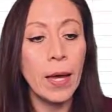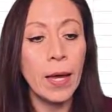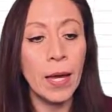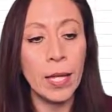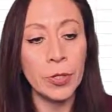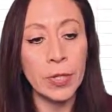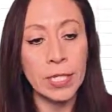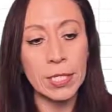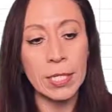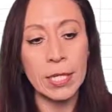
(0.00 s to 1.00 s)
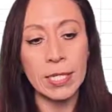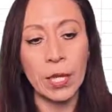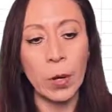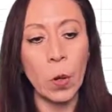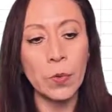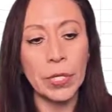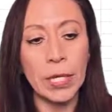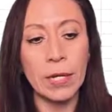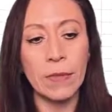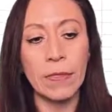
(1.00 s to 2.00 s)
And you can see there is a note
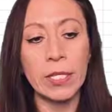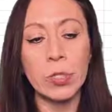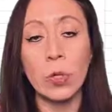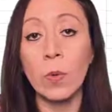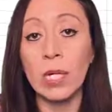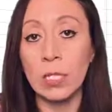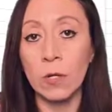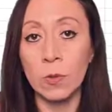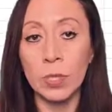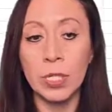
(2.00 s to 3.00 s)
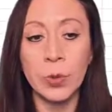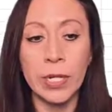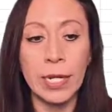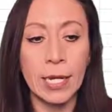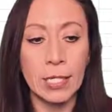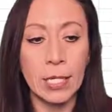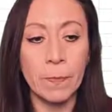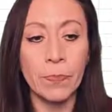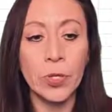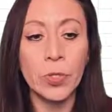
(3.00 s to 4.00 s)
here that the store was closed in
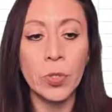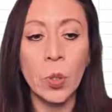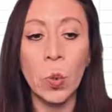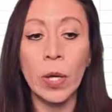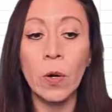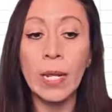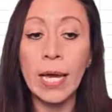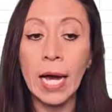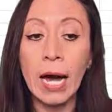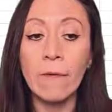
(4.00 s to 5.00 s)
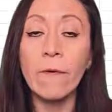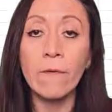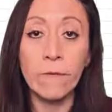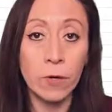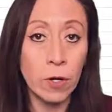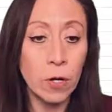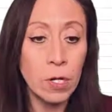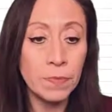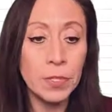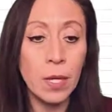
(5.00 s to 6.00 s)
2019. So we only have four
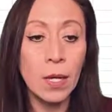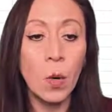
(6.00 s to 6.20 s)
columns.